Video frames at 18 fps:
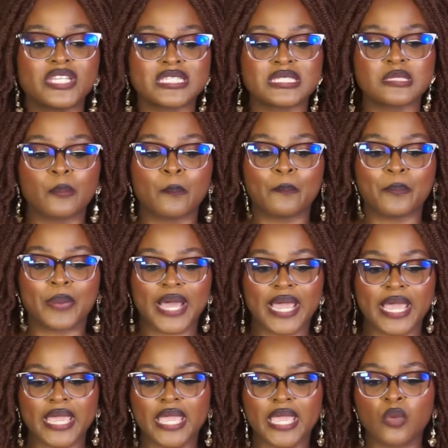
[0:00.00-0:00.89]
It's
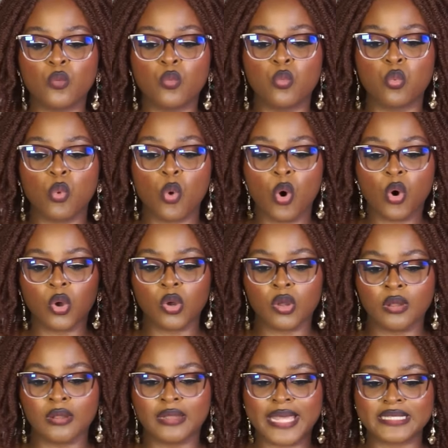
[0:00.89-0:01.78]
by a
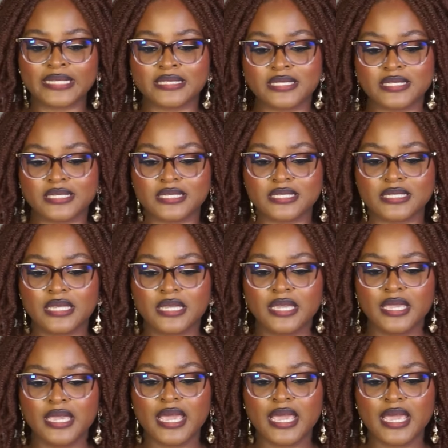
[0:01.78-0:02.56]
wall like this,